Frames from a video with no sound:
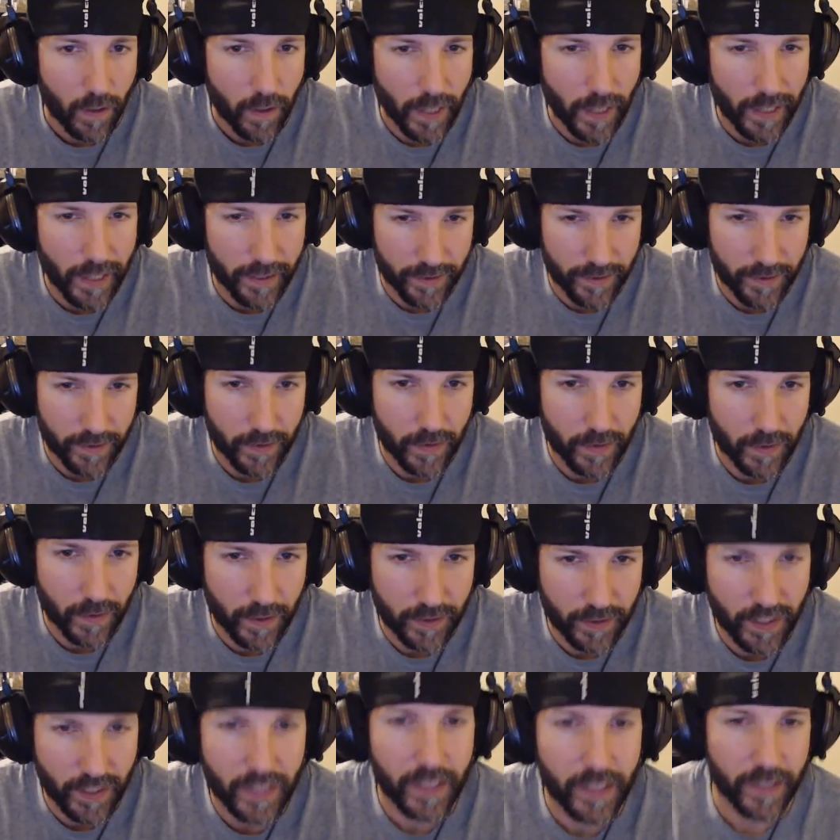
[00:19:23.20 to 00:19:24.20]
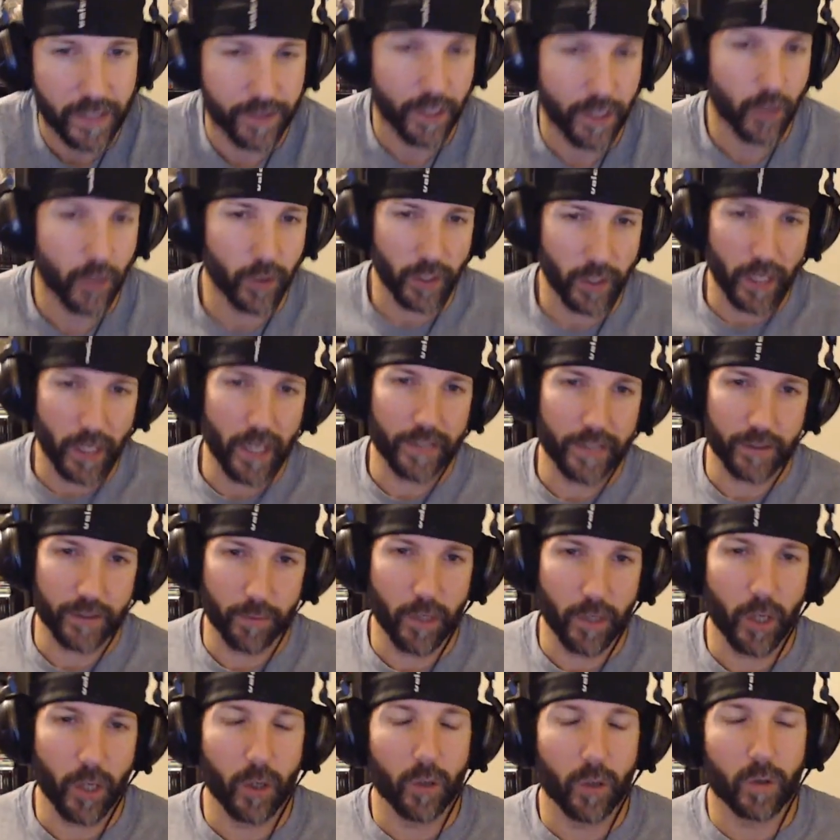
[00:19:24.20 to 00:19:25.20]
Yeah, because he did Totally Awesome
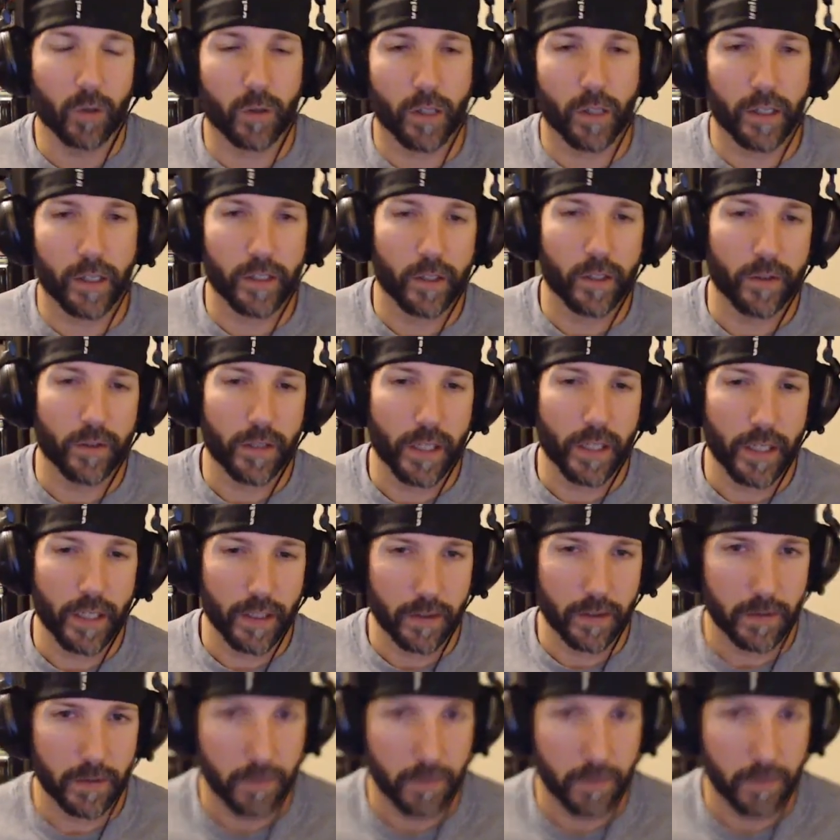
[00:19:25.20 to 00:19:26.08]
Hulk. I know that.